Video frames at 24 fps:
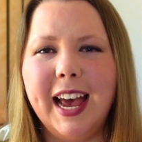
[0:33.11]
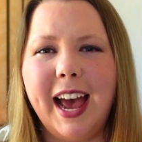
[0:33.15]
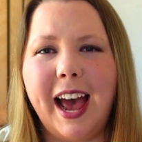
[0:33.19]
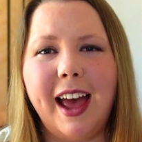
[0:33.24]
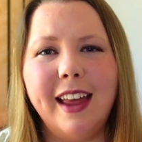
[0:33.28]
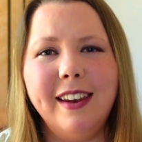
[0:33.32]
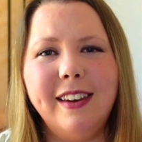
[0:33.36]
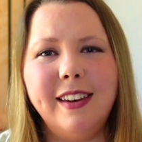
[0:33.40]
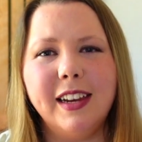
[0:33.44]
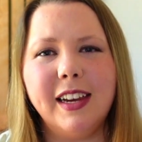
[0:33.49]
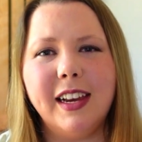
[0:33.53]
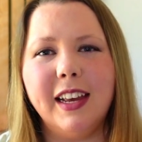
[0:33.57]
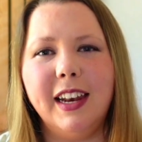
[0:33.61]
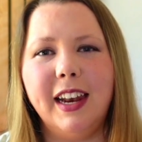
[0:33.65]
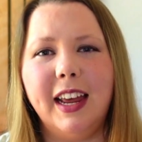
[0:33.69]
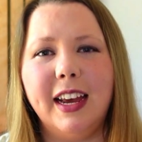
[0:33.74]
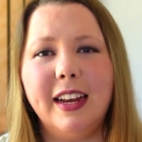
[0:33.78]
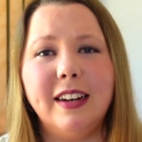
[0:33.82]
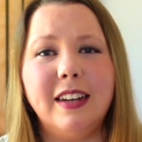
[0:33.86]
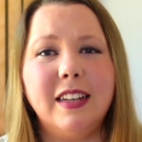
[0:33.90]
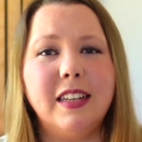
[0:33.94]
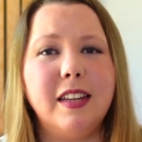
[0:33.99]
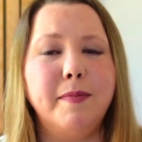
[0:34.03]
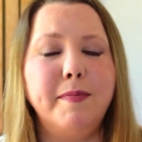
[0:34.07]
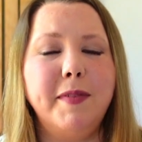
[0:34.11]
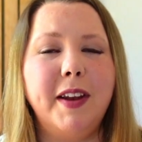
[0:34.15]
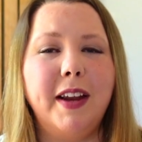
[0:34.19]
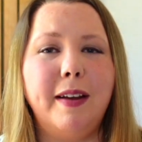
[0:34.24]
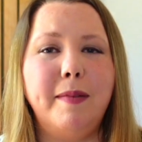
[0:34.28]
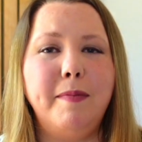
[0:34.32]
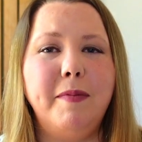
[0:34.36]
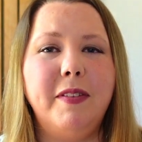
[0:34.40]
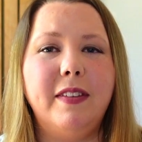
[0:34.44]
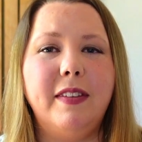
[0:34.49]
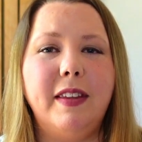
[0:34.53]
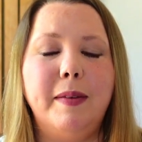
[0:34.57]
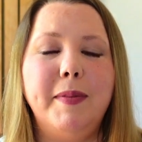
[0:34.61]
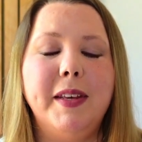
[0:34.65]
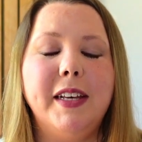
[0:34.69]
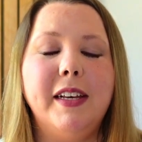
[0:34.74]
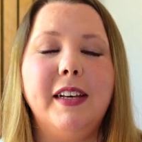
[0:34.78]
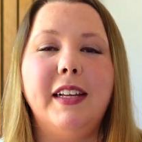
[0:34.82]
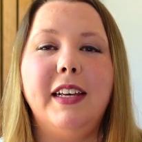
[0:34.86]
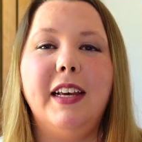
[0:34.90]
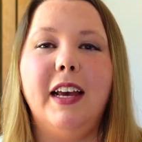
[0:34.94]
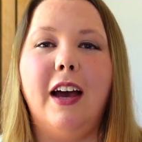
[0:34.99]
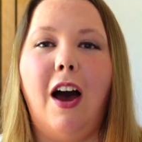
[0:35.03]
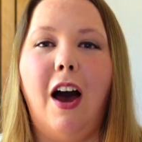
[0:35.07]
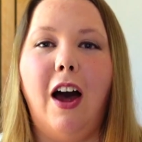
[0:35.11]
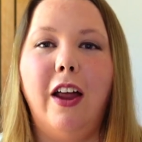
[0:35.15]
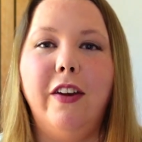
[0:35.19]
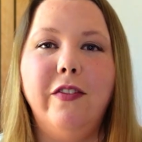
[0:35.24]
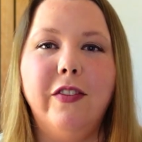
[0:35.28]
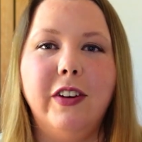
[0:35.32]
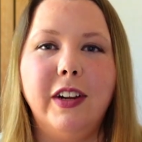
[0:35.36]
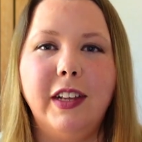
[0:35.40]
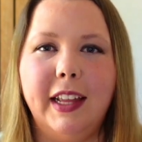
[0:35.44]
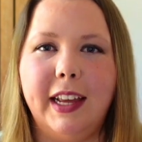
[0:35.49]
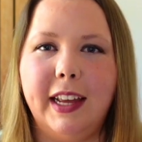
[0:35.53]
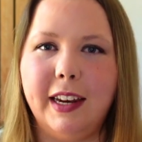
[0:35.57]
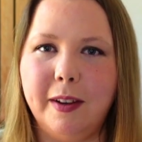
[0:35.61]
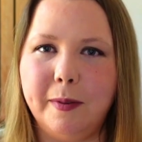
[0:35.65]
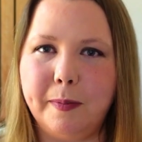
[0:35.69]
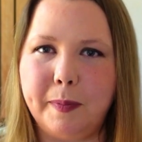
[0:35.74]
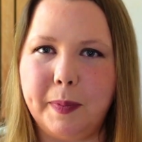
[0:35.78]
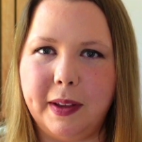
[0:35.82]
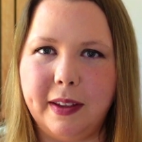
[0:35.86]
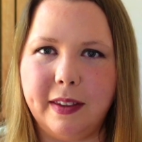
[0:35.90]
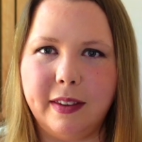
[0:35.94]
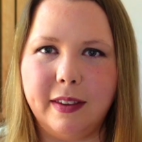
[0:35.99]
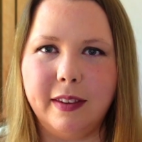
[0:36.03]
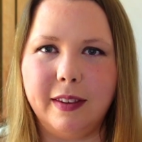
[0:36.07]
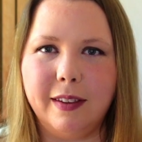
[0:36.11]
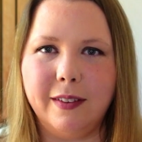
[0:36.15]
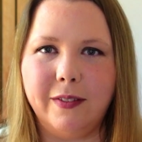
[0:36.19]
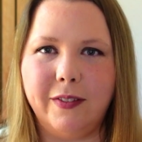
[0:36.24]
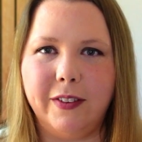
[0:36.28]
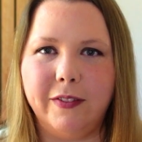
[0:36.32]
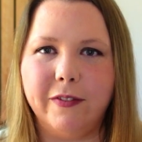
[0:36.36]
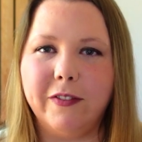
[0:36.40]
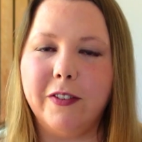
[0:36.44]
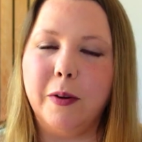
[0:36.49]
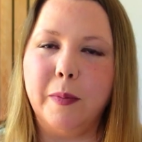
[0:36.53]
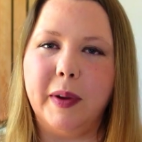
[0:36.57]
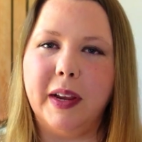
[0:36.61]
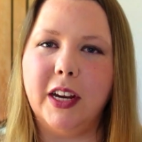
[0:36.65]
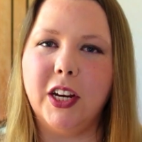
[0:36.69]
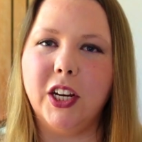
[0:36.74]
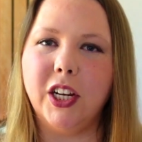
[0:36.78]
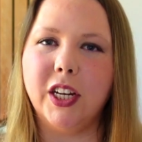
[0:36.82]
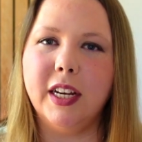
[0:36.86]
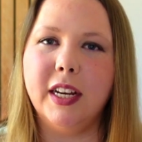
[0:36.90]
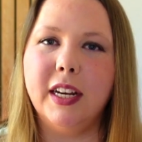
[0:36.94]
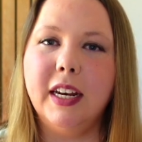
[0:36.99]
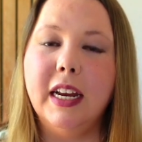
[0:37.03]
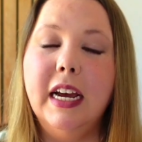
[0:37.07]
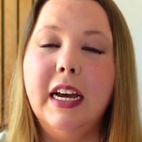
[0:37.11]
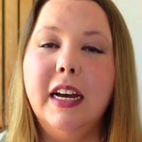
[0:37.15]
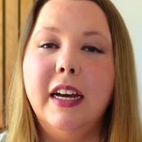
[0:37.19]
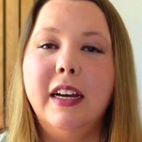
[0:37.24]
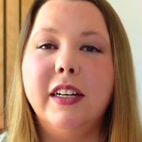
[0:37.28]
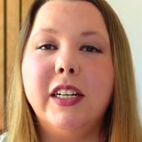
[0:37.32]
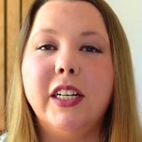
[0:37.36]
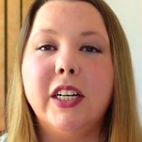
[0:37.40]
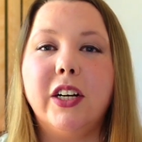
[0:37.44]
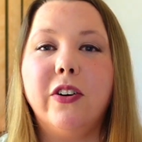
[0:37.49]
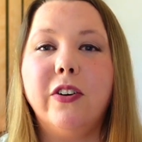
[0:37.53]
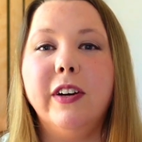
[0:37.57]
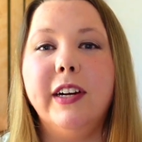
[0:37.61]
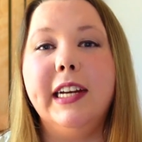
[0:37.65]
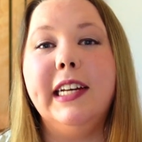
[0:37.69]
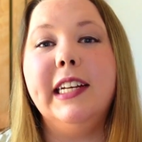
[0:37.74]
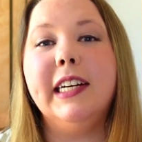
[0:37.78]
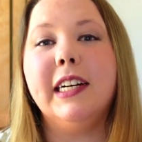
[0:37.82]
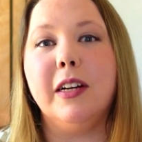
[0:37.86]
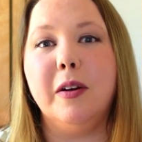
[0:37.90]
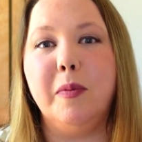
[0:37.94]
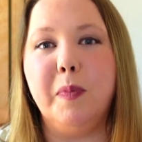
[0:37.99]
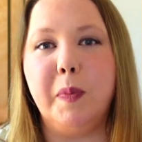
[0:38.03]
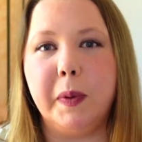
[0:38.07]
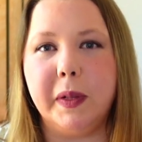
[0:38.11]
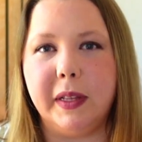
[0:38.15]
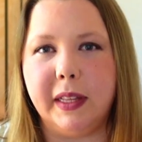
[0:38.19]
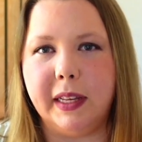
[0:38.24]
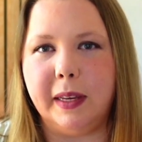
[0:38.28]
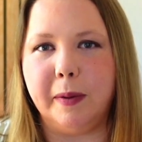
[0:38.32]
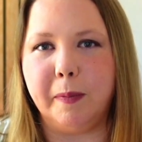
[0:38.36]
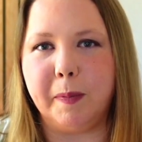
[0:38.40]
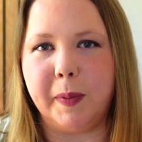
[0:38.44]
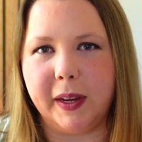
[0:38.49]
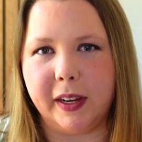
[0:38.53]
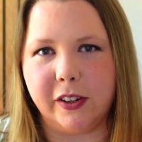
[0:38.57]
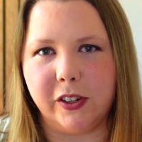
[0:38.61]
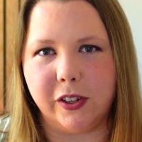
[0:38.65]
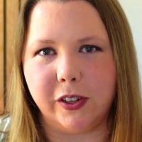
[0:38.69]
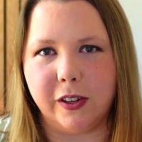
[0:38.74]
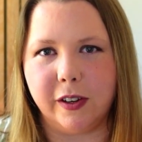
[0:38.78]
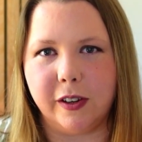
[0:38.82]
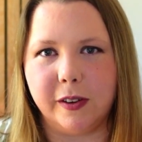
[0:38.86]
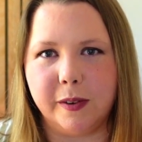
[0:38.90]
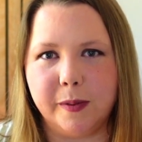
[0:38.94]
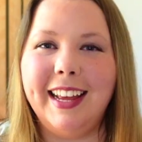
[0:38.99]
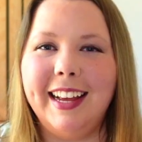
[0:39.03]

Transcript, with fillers: and to connect sometimes seemingly unrelated pieces of information to create a complete picture.